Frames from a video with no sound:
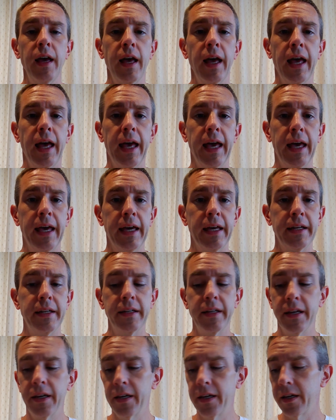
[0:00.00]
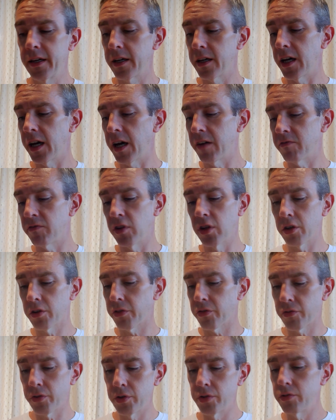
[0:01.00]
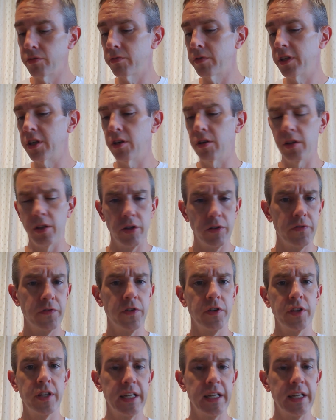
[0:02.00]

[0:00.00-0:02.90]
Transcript: And I've looked through, a little further.